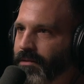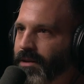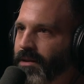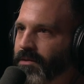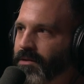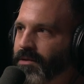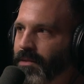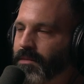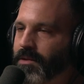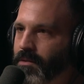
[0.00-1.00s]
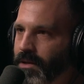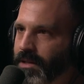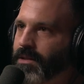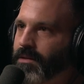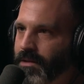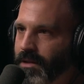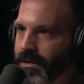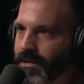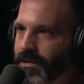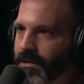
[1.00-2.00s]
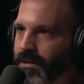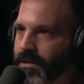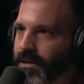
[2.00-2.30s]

You know, so sometimes you want to see those things. Yep.